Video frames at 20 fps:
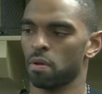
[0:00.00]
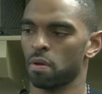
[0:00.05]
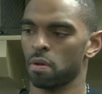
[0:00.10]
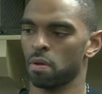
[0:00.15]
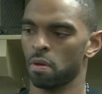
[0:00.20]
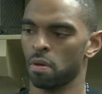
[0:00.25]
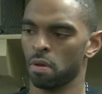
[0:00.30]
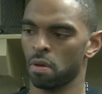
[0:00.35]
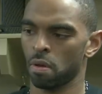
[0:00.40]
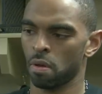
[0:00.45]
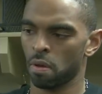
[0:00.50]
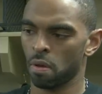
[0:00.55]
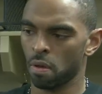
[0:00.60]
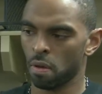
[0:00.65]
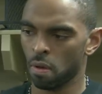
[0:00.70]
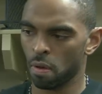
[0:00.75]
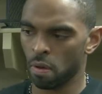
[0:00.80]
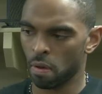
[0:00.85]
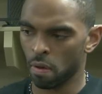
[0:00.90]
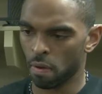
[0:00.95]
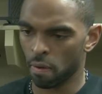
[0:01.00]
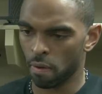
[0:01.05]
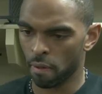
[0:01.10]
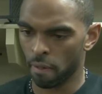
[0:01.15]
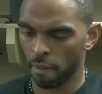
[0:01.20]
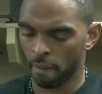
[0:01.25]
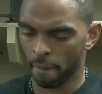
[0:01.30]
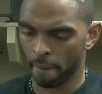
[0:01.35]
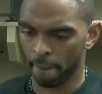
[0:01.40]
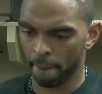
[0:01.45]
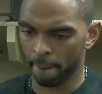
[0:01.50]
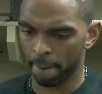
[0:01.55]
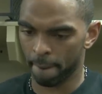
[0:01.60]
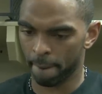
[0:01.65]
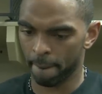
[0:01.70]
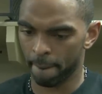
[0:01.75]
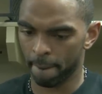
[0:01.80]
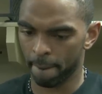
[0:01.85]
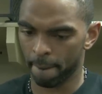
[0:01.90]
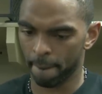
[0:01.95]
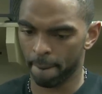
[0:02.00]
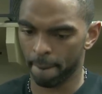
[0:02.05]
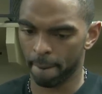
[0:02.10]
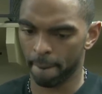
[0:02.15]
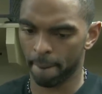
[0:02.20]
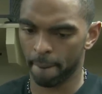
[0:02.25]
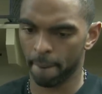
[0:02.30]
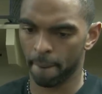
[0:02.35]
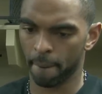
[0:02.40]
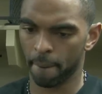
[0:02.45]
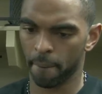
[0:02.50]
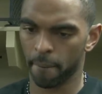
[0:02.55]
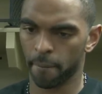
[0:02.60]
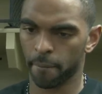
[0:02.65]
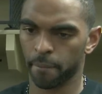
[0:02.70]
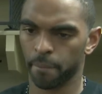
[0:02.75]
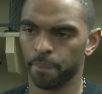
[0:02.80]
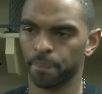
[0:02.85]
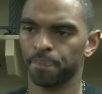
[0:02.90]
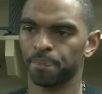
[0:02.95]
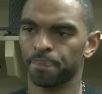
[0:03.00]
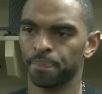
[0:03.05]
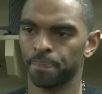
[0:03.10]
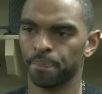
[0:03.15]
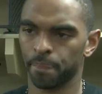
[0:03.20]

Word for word: What's your comfort level like? I mean, you're on your second 10 day.